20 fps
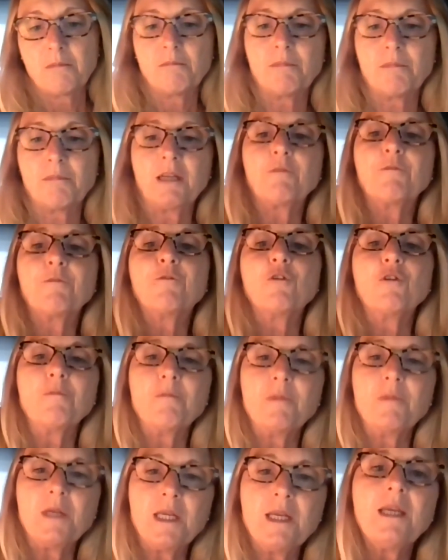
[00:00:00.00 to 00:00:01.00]
But for
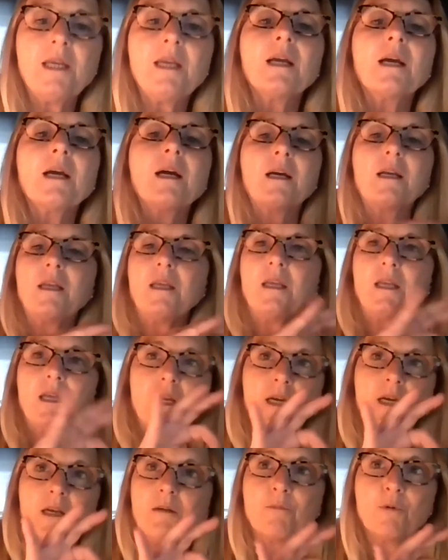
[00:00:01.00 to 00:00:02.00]
me,
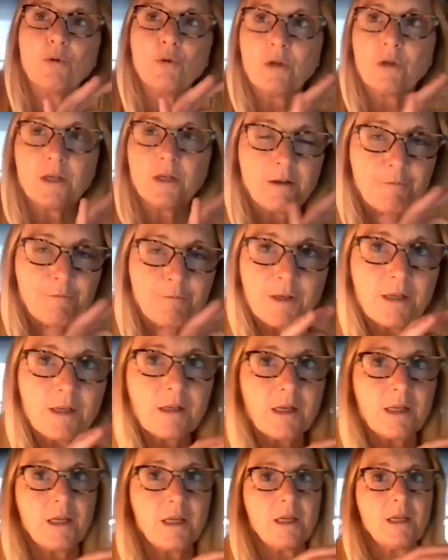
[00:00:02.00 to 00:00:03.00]
I would
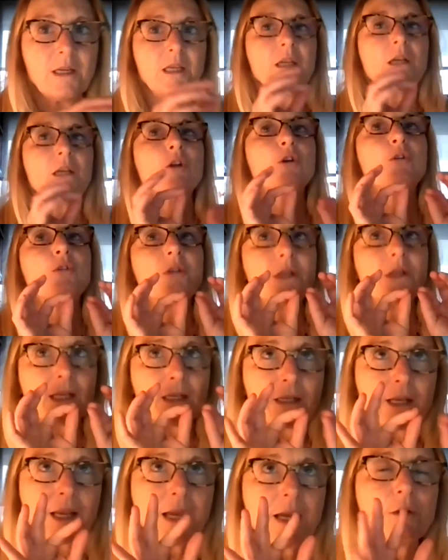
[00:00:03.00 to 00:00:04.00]
definitely include
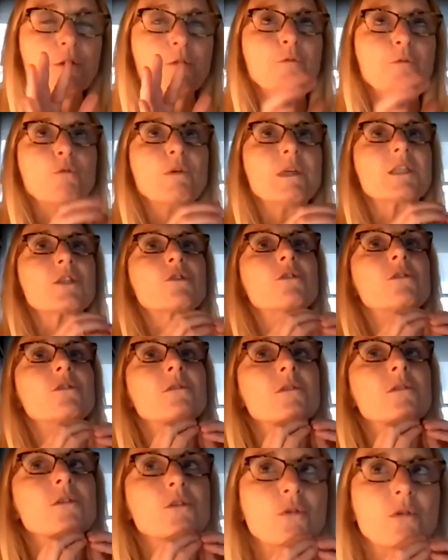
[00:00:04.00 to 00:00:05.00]
that kind of
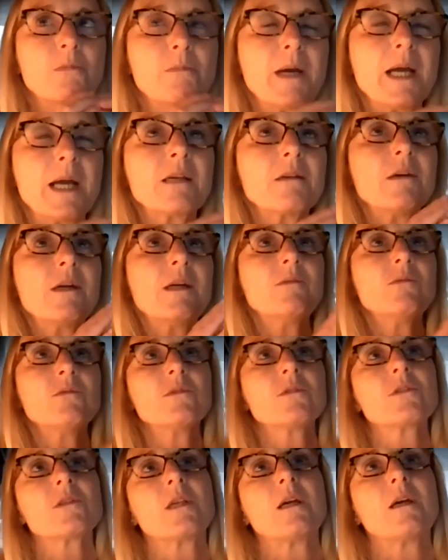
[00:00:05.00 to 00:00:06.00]
questions or
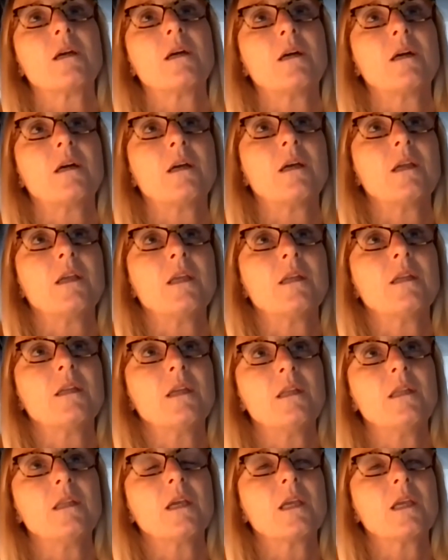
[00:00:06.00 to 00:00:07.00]
backgrounds
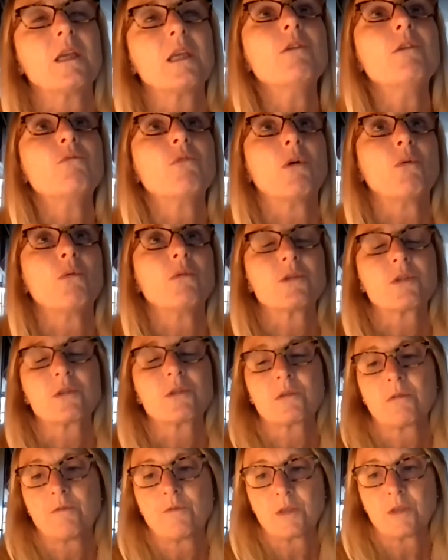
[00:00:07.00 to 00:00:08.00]
in the key roles,
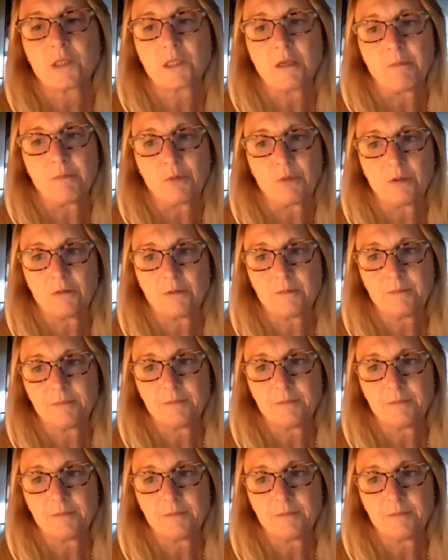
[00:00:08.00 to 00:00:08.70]
for example.